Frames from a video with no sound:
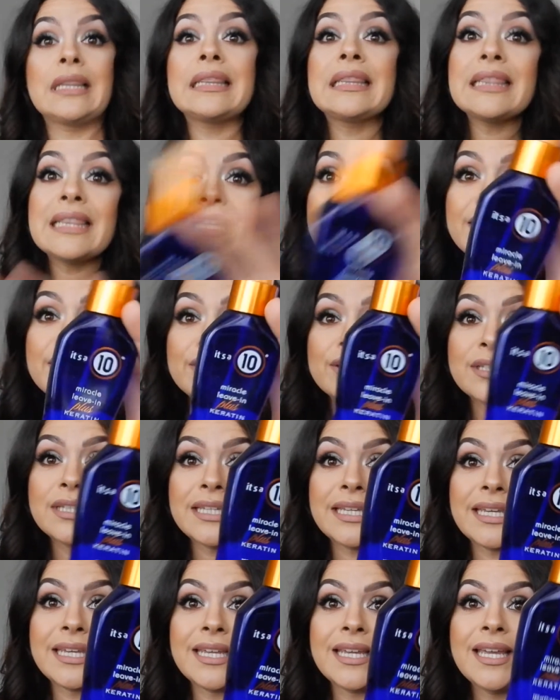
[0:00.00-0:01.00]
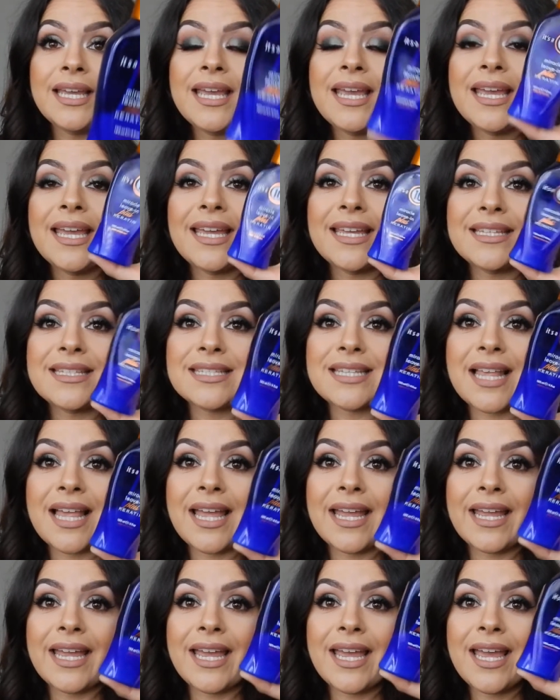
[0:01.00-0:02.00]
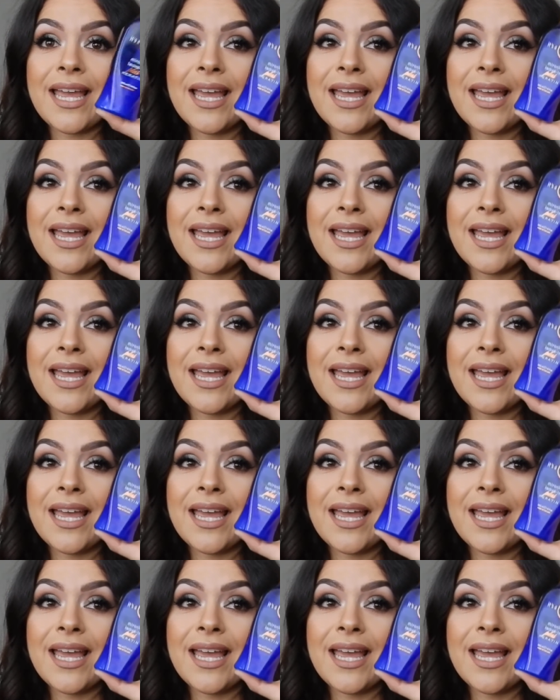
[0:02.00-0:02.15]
Literally, it's like